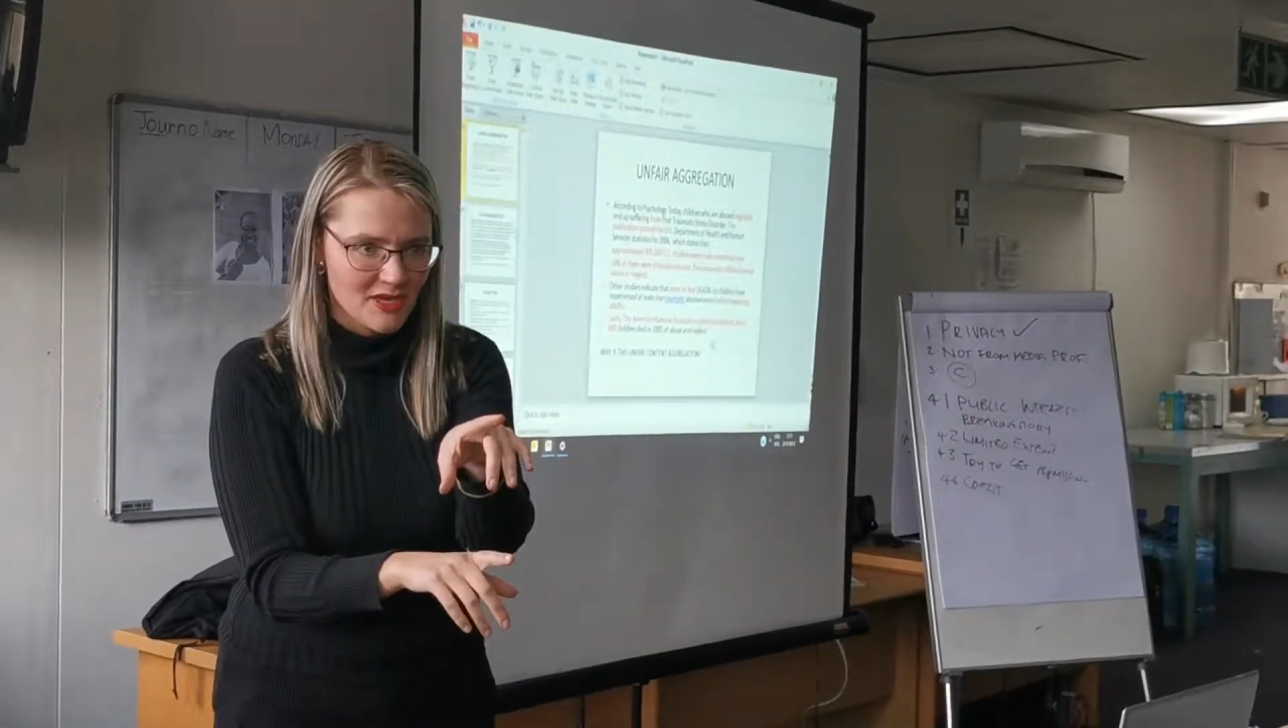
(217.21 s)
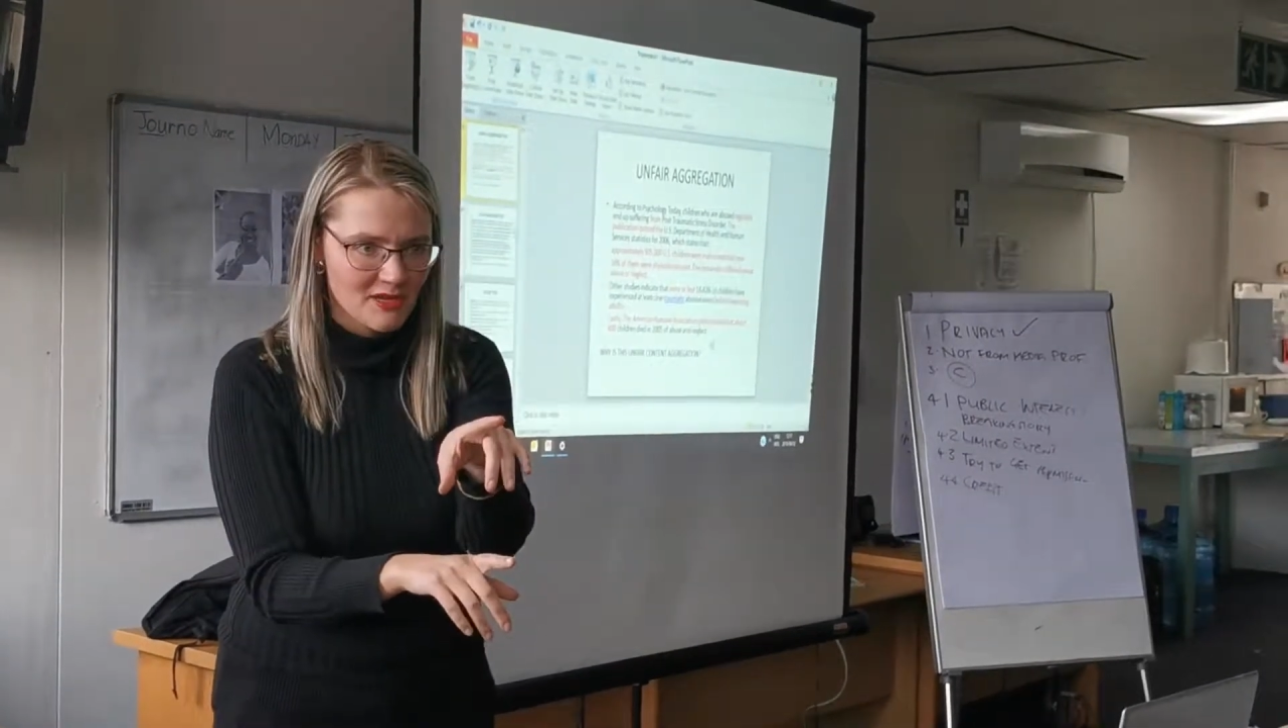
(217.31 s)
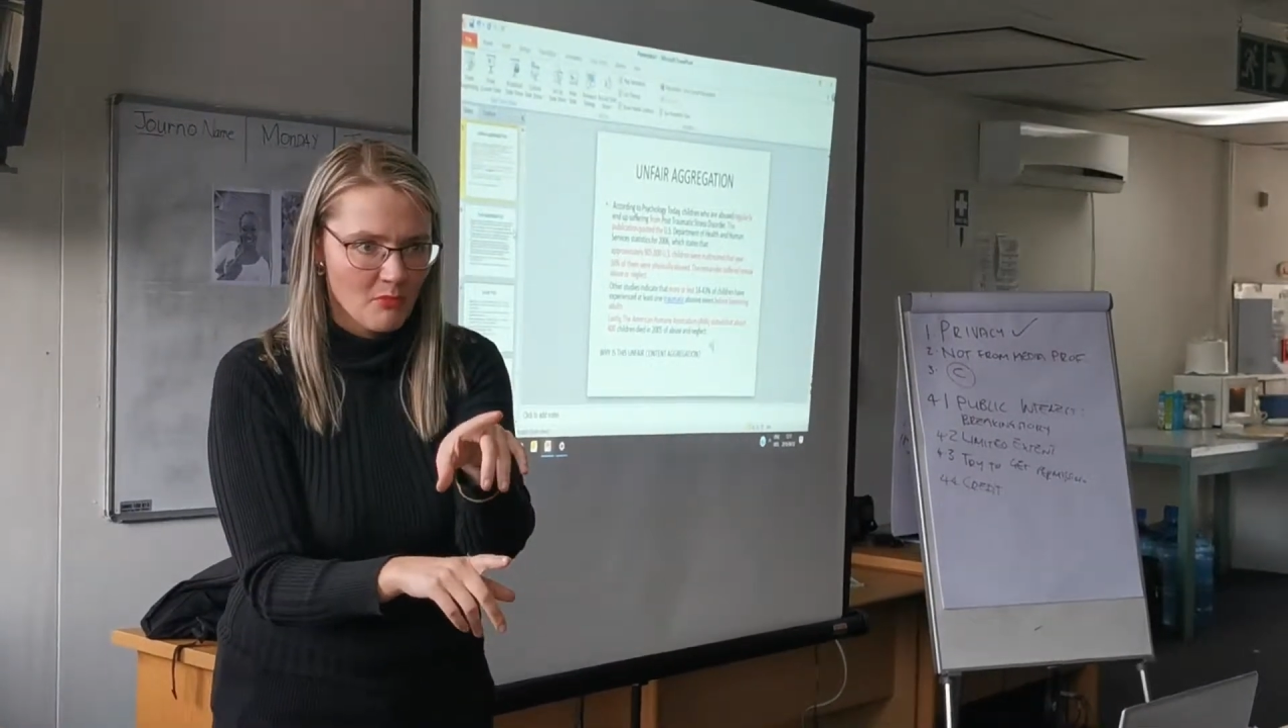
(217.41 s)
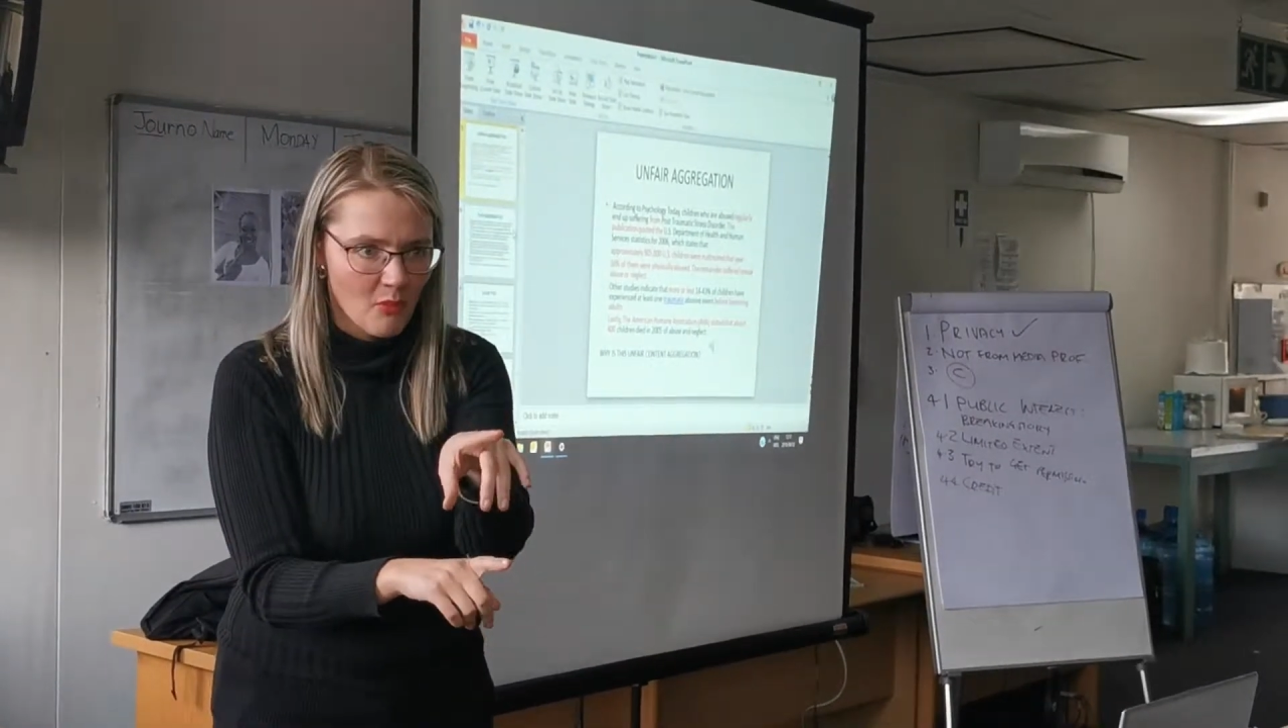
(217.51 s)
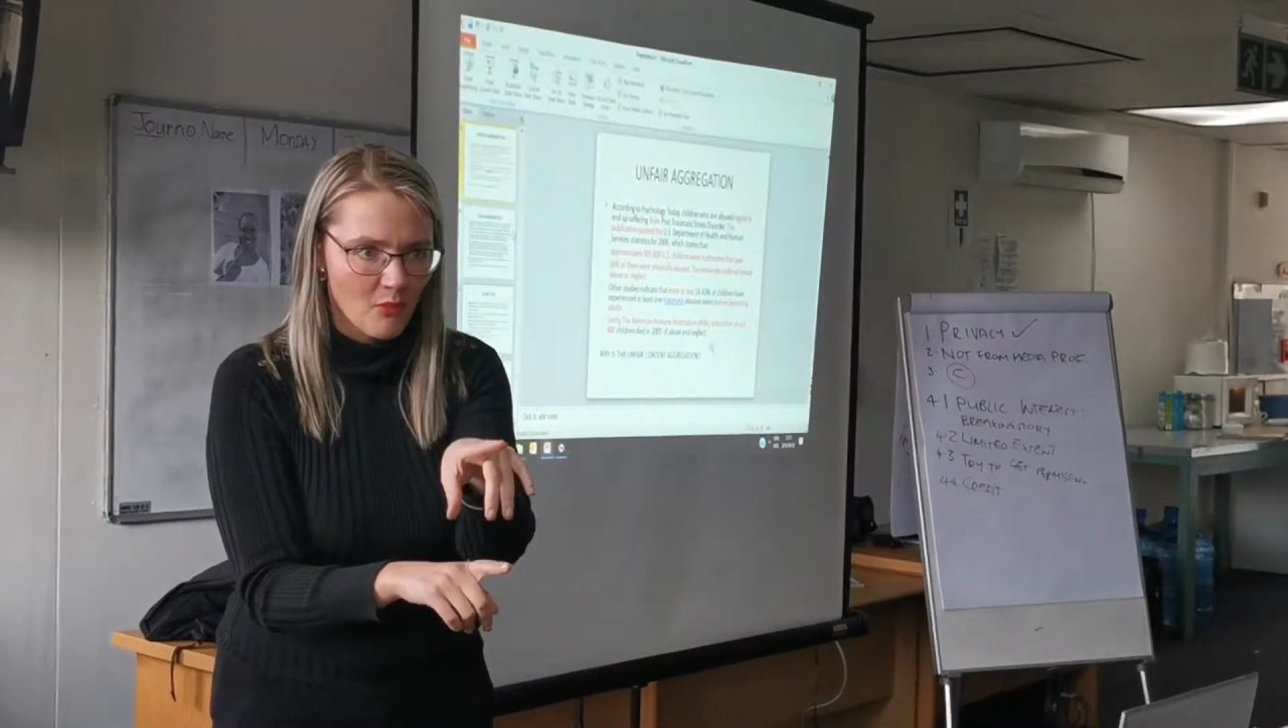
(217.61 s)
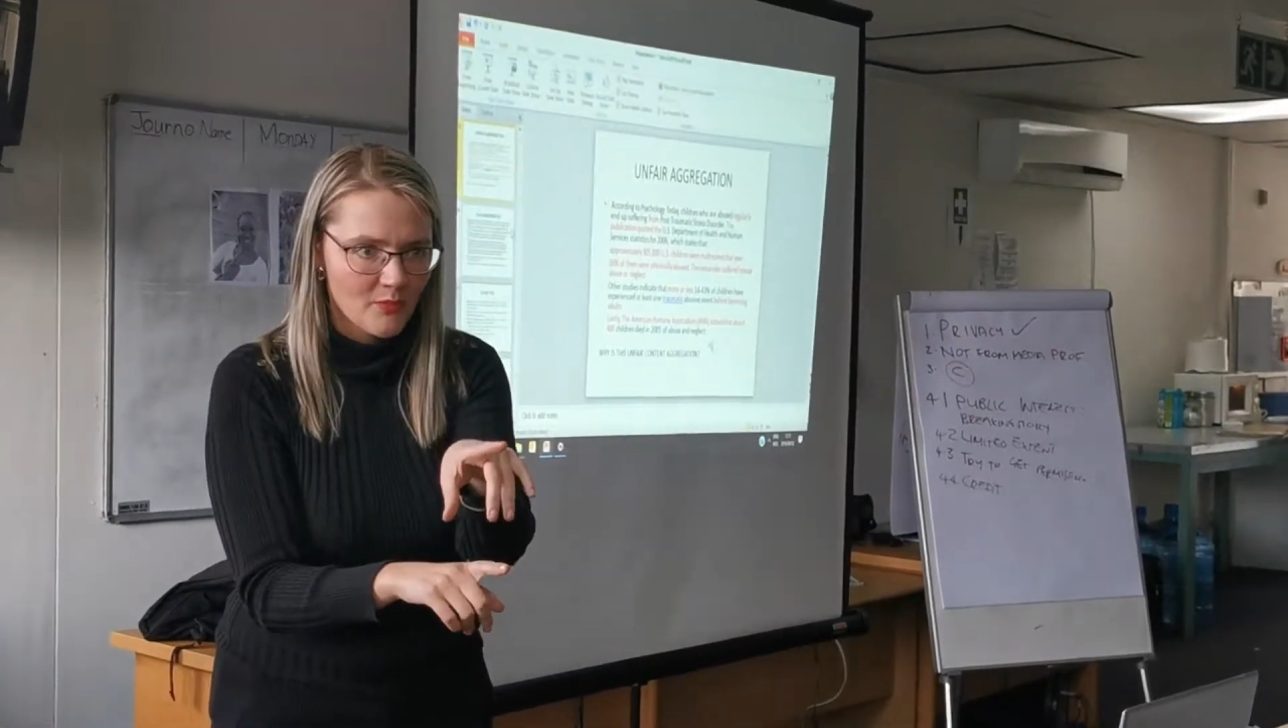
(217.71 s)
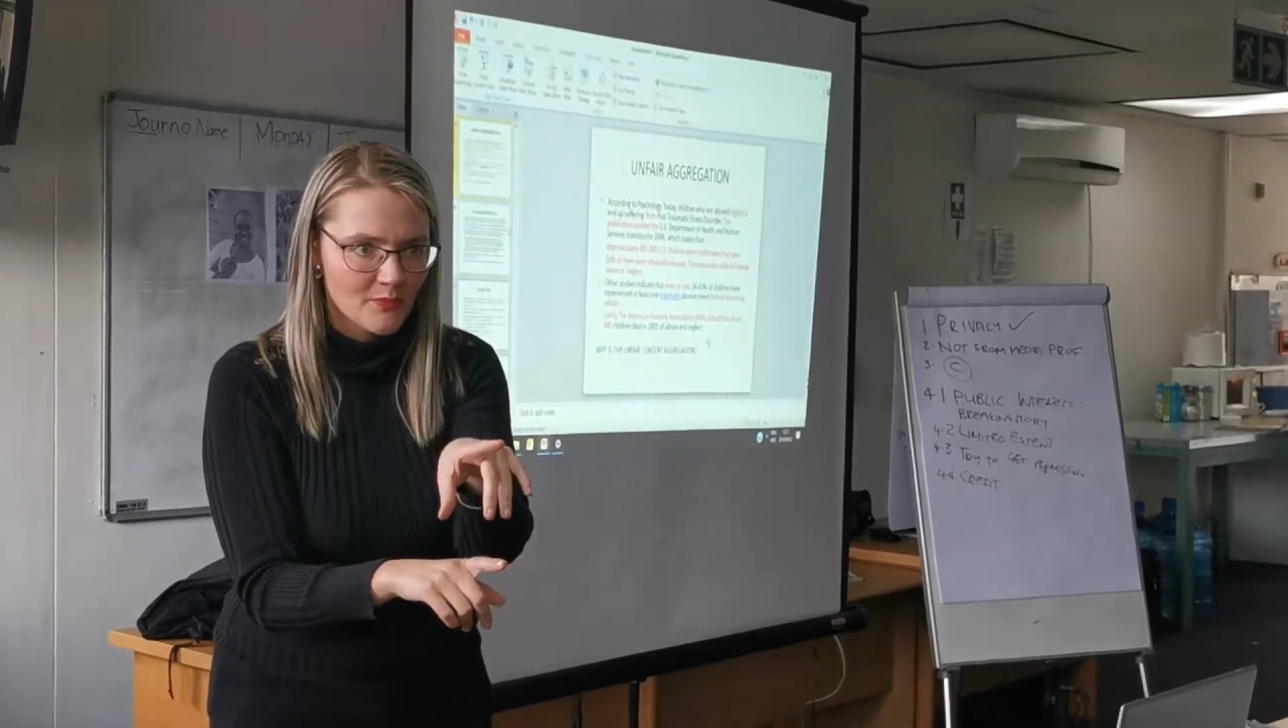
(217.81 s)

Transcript: anymore.